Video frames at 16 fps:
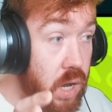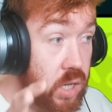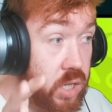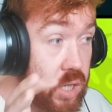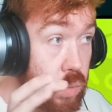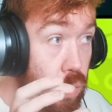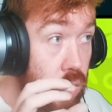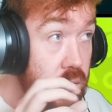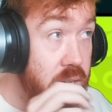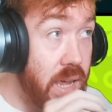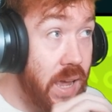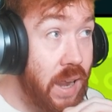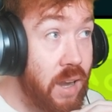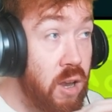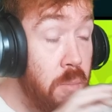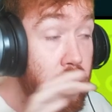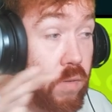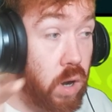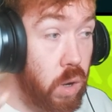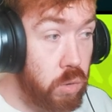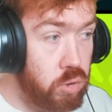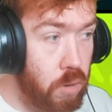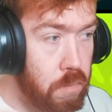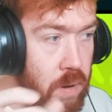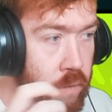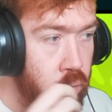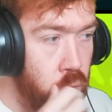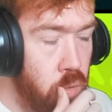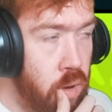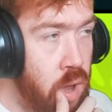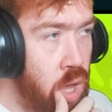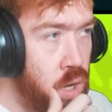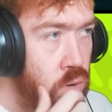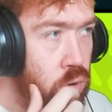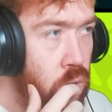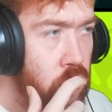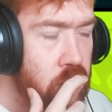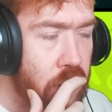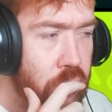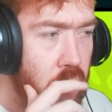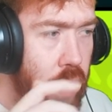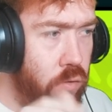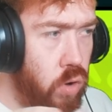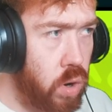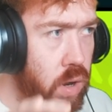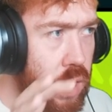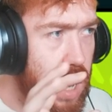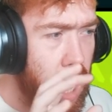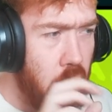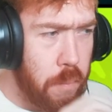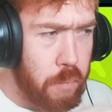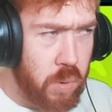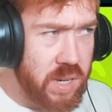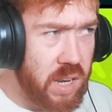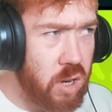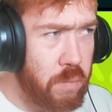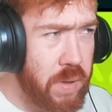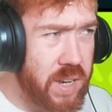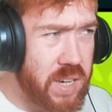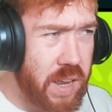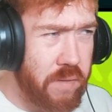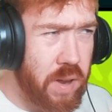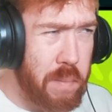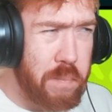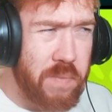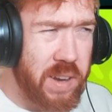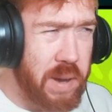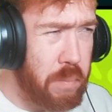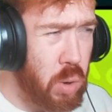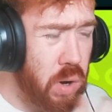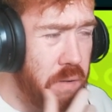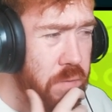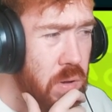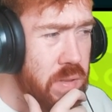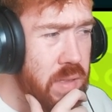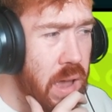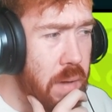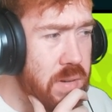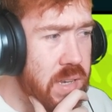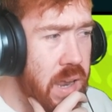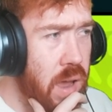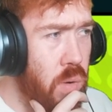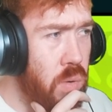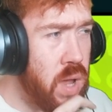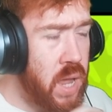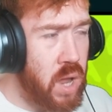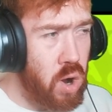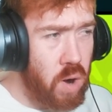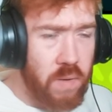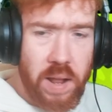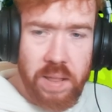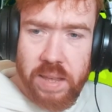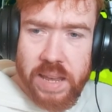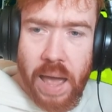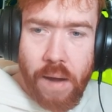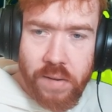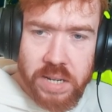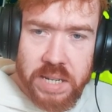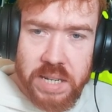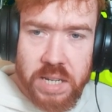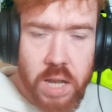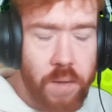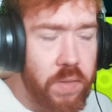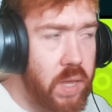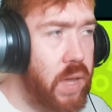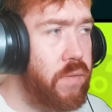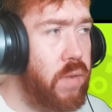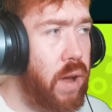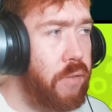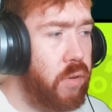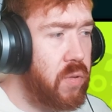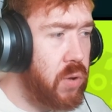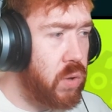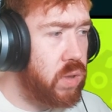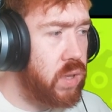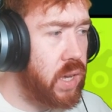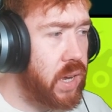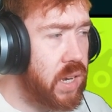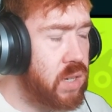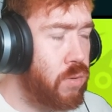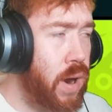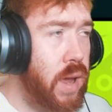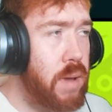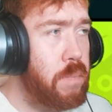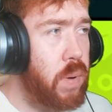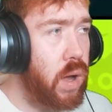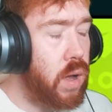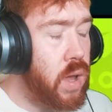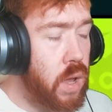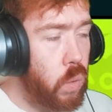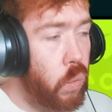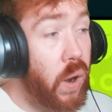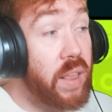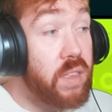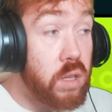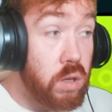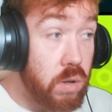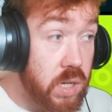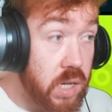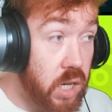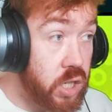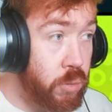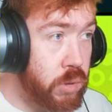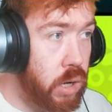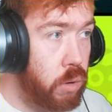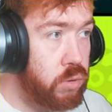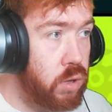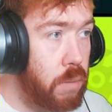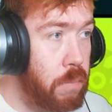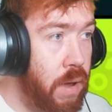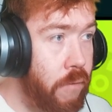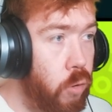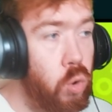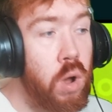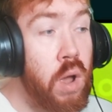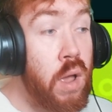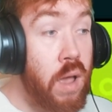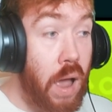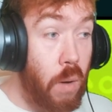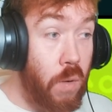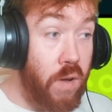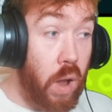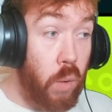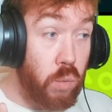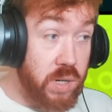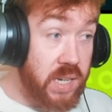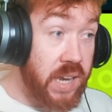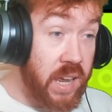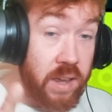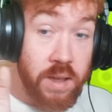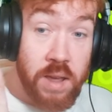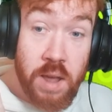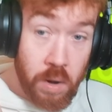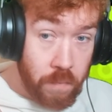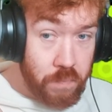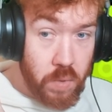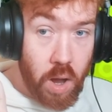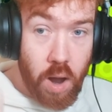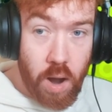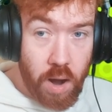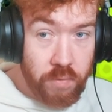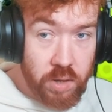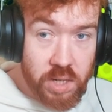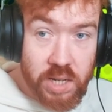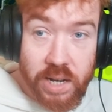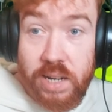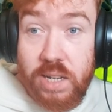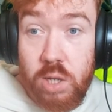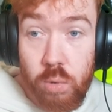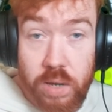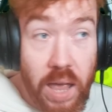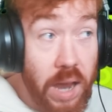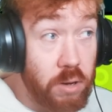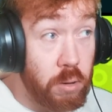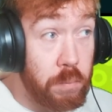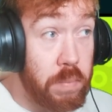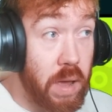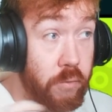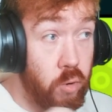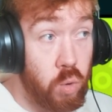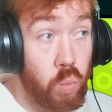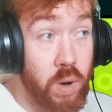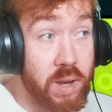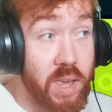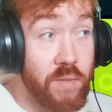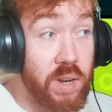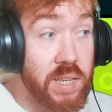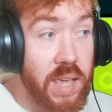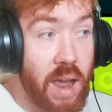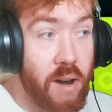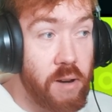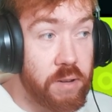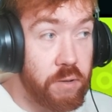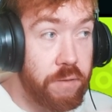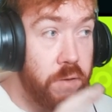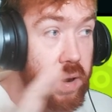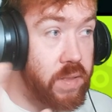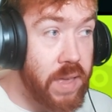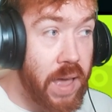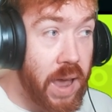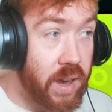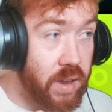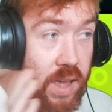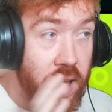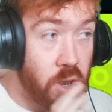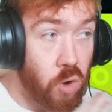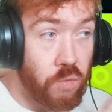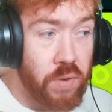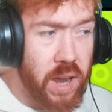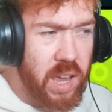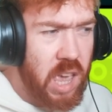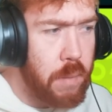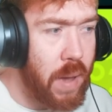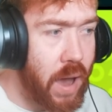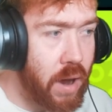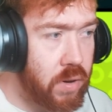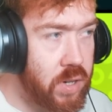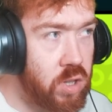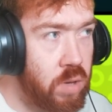her, she was a little bit of a low dupe level. Granted, I think I've gone her upwards a little bit, because I think I put her a few times now of like the guarantee stuff they give me out for a few tickets, right? But when I did use her, she was a low dupe level. However, I will say, after she gets towards the high dupe level, we're giving this character a full attack. I don't think I care about accuracy